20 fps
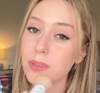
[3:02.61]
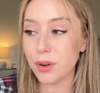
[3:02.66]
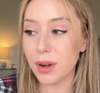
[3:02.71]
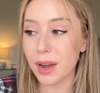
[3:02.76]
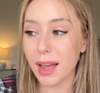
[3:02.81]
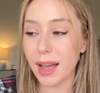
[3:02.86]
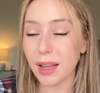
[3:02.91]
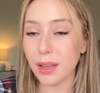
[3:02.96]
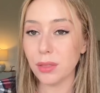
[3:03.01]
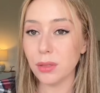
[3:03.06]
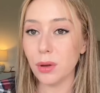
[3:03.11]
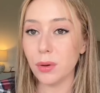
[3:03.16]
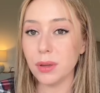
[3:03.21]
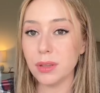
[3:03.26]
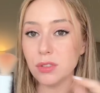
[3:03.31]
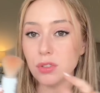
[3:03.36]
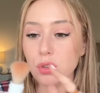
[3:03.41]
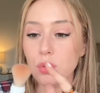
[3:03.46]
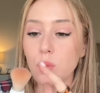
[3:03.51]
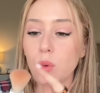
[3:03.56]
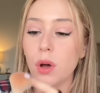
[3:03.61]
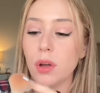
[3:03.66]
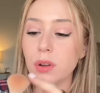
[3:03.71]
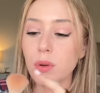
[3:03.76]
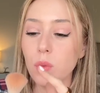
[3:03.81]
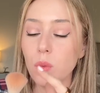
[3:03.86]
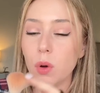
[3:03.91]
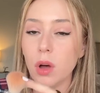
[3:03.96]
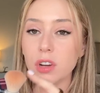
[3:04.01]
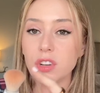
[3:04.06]
hack though is you want to
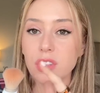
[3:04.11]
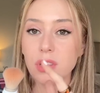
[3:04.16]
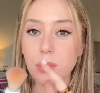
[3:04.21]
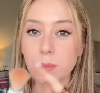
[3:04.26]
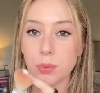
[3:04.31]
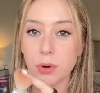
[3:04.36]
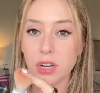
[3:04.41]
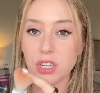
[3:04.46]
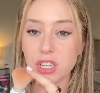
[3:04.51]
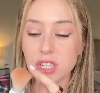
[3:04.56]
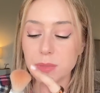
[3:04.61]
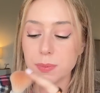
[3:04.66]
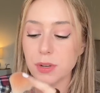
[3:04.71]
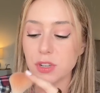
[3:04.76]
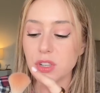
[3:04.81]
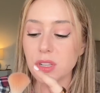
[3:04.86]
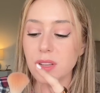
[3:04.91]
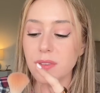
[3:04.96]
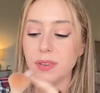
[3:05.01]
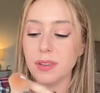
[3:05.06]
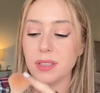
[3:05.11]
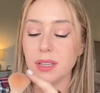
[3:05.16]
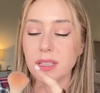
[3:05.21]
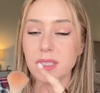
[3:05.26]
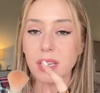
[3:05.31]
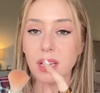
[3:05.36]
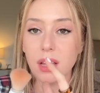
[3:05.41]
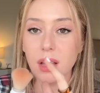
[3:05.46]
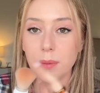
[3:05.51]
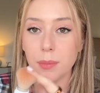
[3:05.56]
wash the brush, especially if it
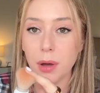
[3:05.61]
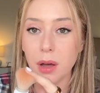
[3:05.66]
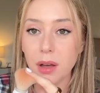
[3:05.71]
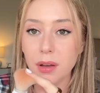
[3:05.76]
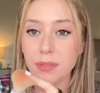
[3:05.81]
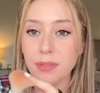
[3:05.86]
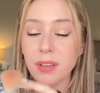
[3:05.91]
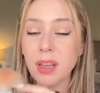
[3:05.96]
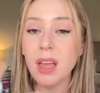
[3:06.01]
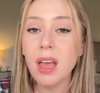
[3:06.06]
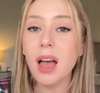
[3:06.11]
doesn't come off.